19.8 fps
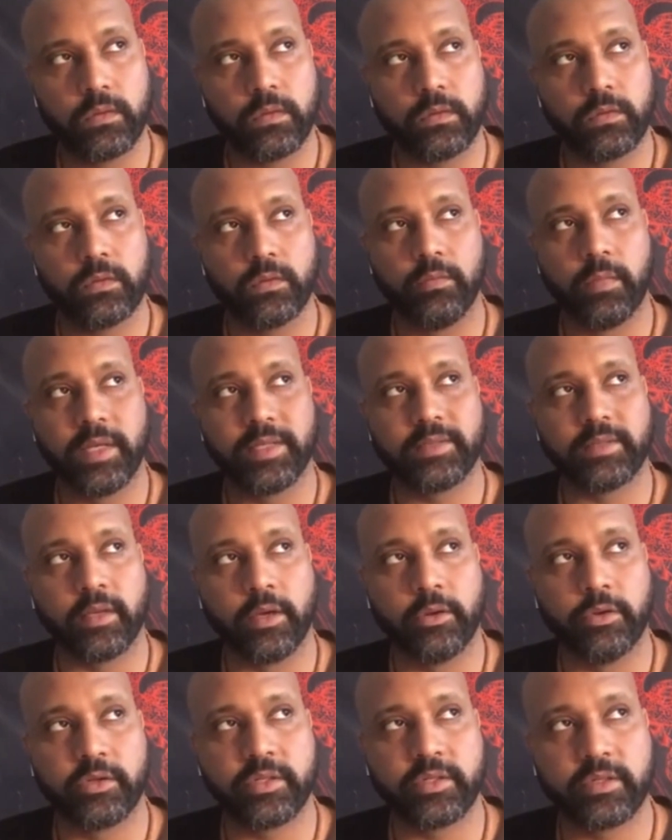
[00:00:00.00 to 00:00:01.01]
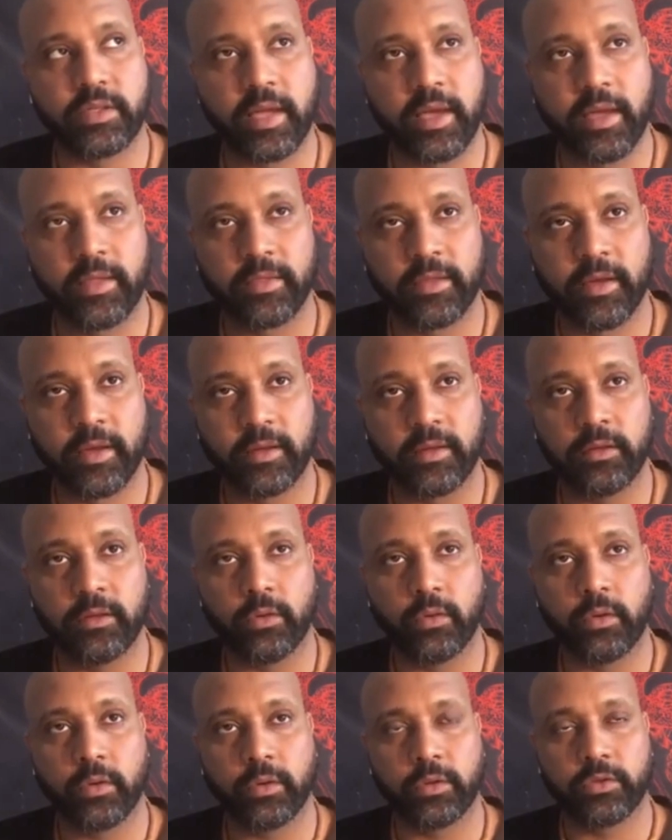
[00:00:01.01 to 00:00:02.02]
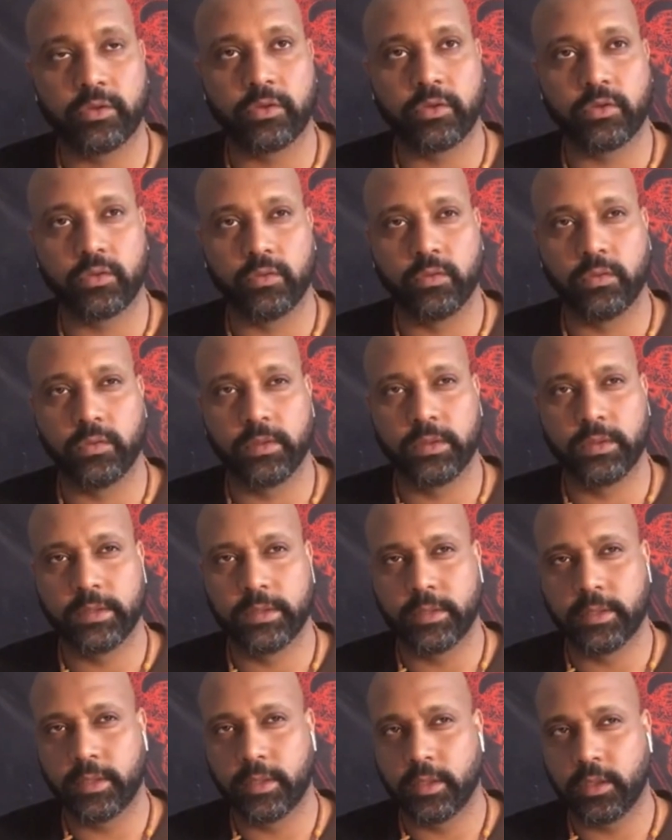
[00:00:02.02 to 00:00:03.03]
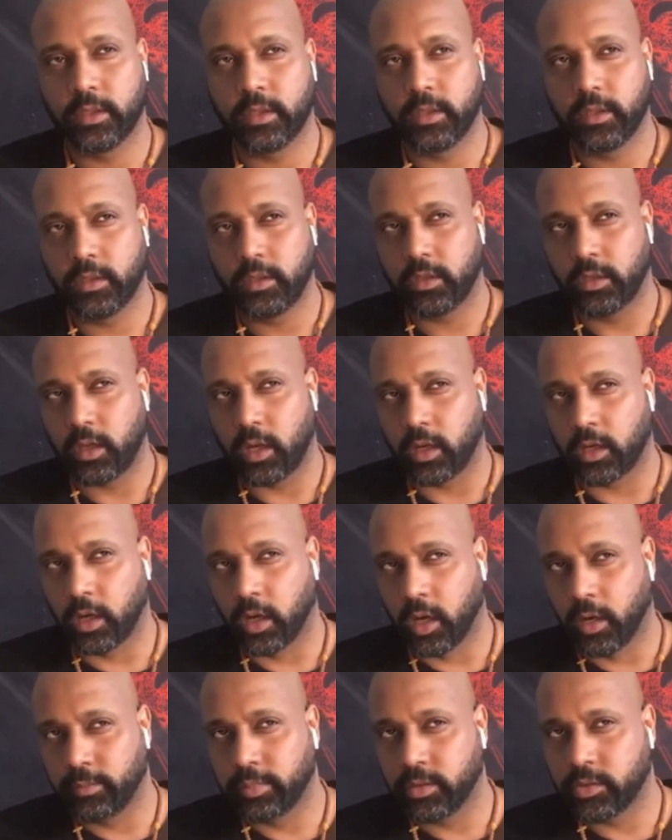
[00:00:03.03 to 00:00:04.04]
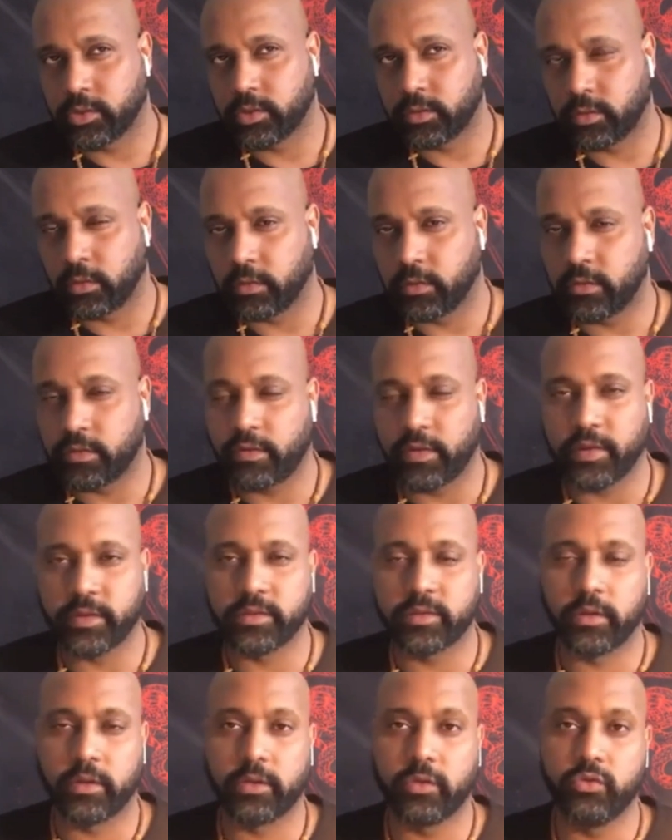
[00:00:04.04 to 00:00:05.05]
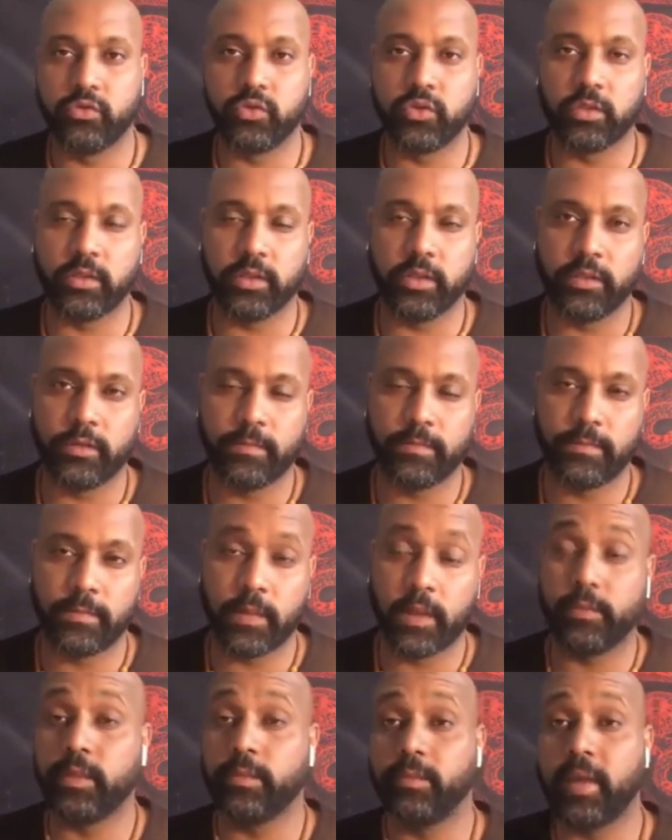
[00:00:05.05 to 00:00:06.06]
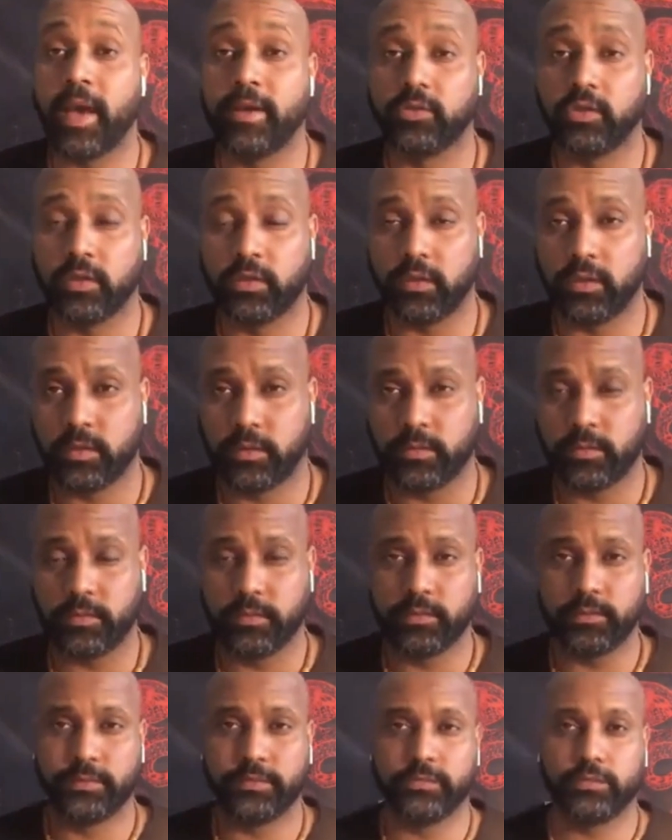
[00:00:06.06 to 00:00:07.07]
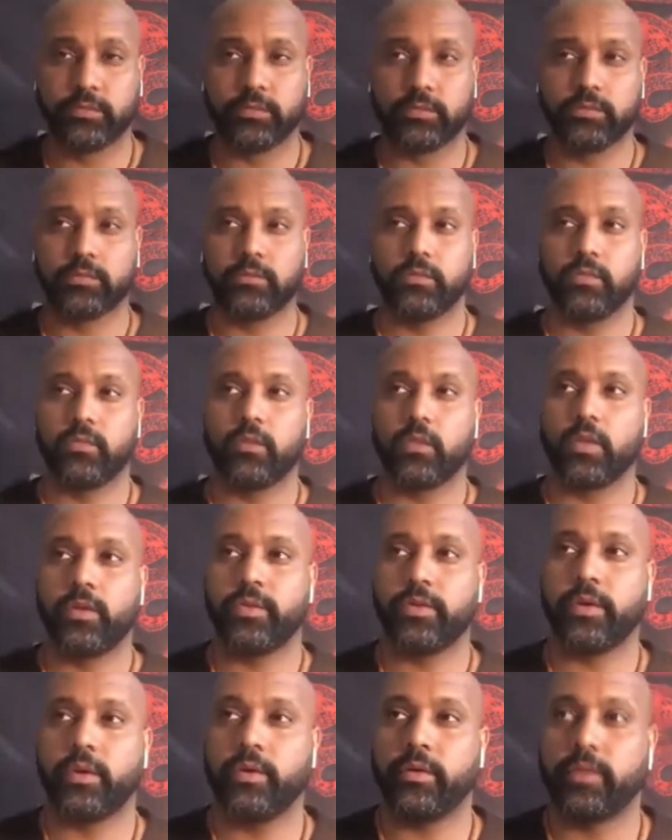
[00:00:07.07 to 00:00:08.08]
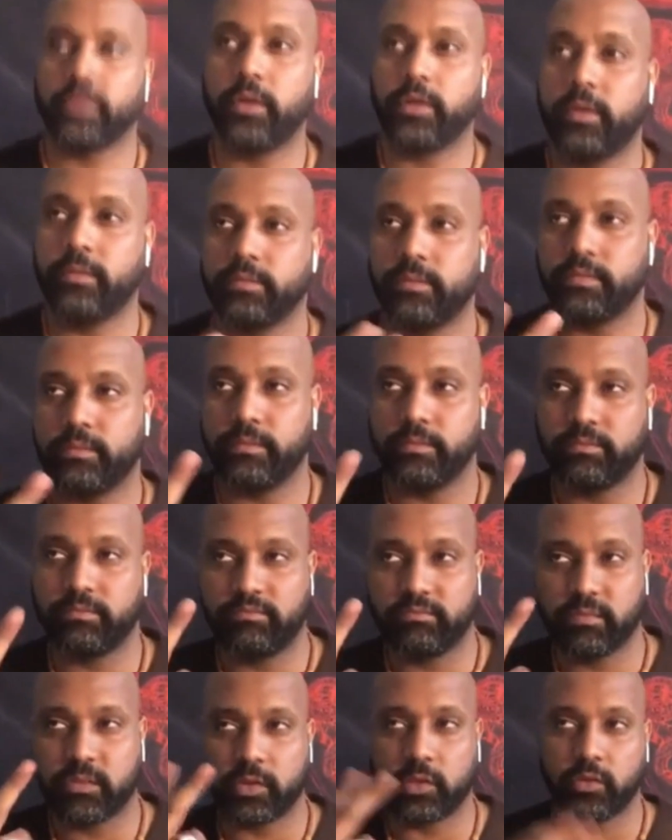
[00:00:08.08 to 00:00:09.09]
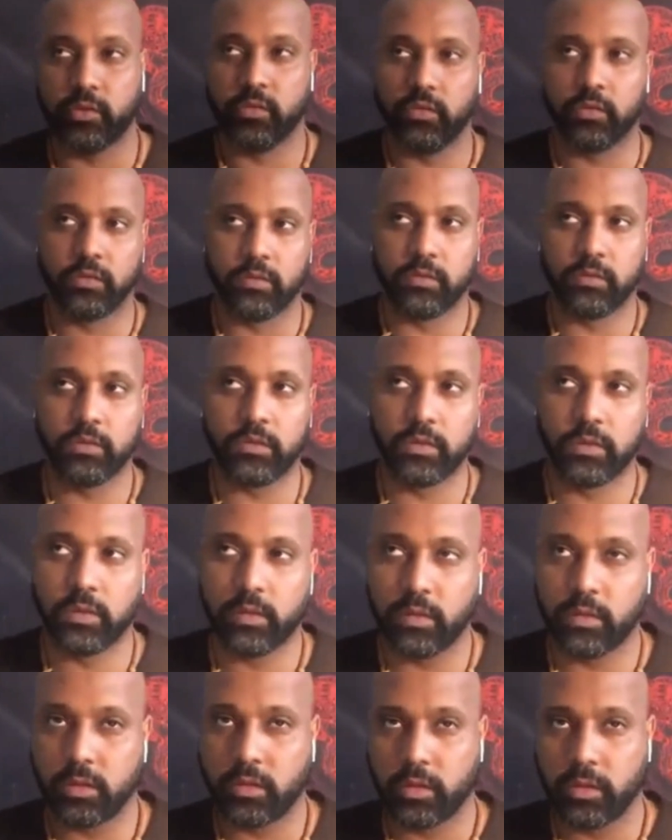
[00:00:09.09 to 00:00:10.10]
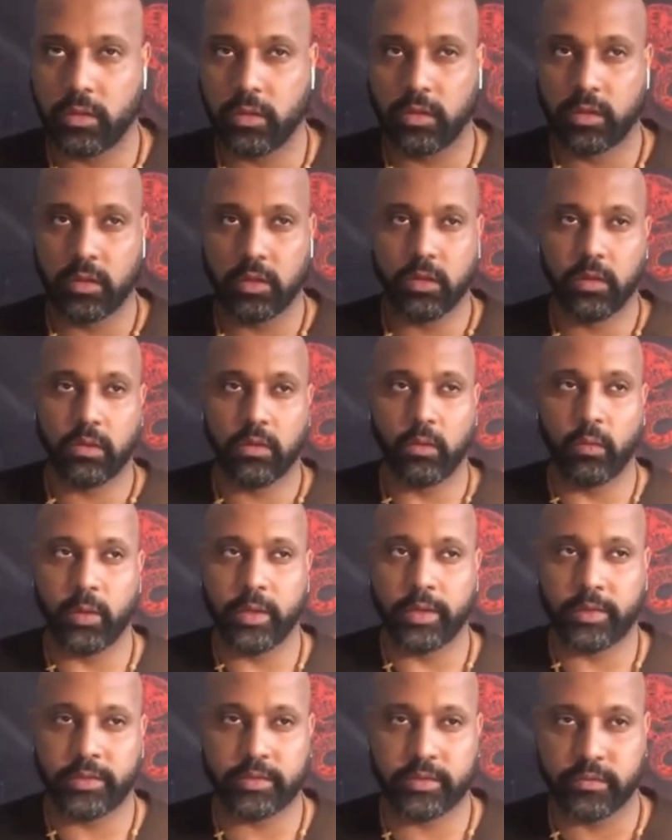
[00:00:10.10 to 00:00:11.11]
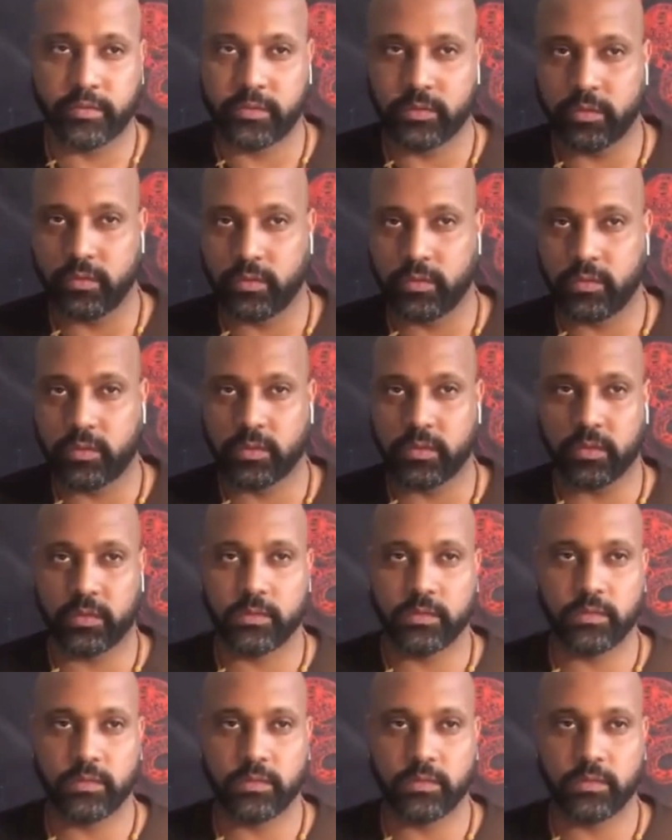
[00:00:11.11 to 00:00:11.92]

you must understand that in order to accomplish certain things, there are usually, magically, there are 2 ways of doing so.